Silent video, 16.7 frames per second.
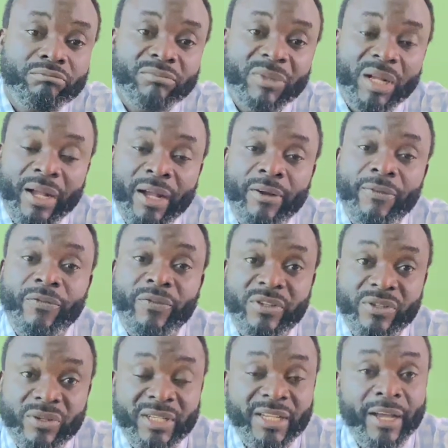
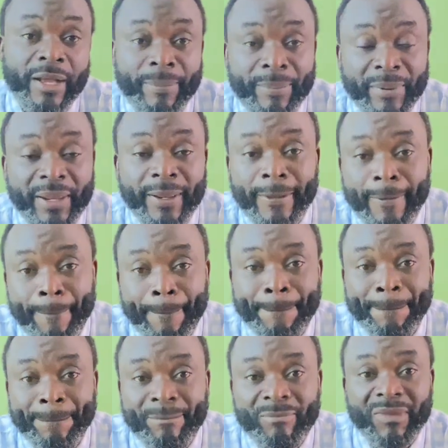physiotherapy
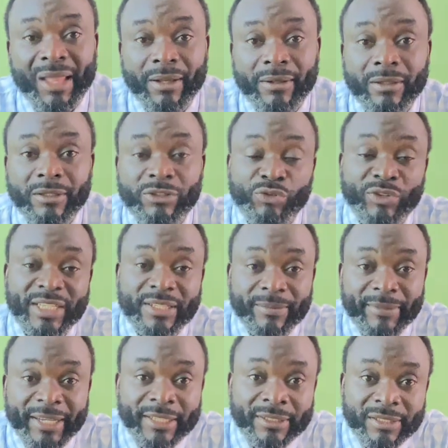
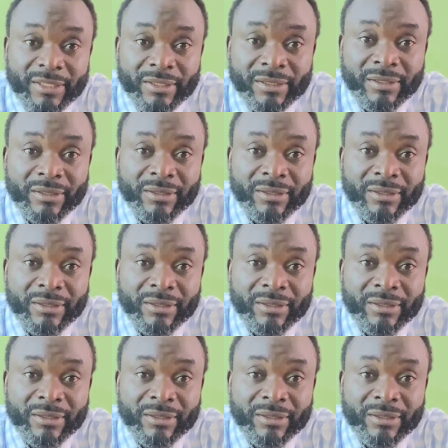treatments,